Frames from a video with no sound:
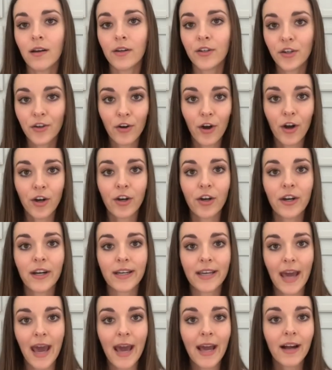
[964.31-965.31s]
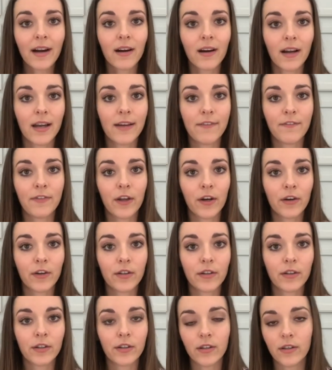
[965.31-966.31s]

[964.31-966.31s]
you're not going to care if they're